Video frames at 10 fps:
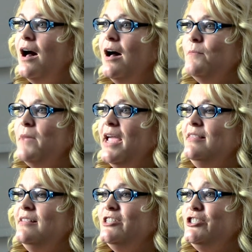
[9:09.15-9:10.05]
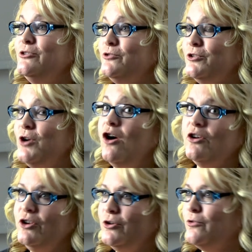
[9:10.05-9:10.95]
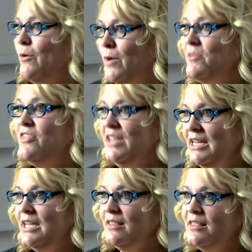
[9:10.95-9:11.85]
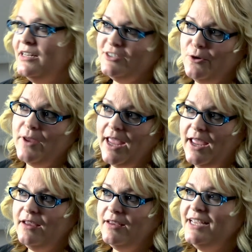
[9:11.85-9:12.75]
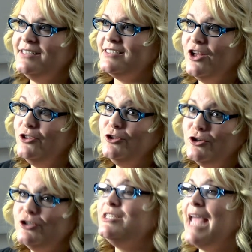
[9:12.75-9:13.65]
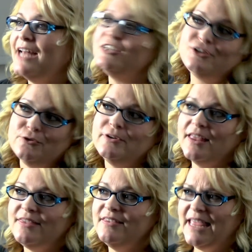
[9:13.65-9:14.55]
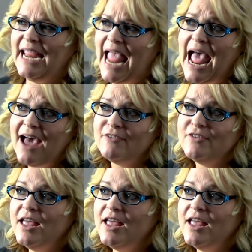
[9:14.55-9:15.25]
And then the children aren't going to grow up thinking that it's okay. It's a learned attitude that they have.